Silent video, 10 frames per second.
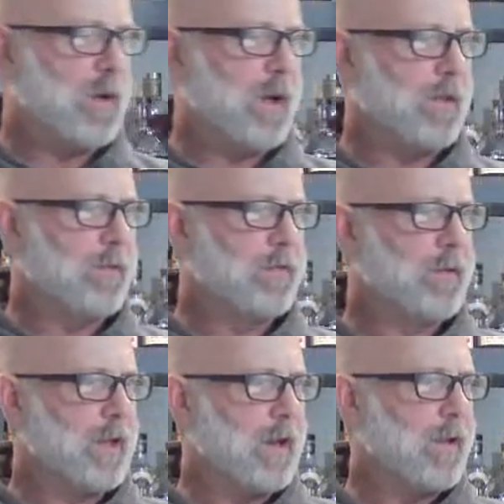
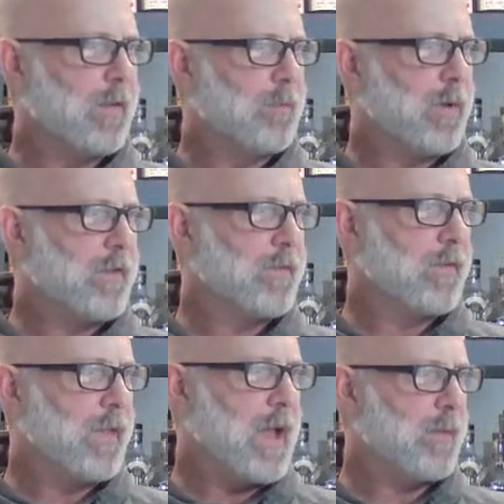$54. Again, on
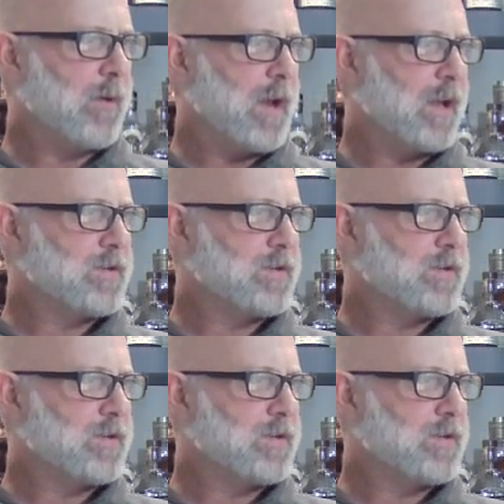price on the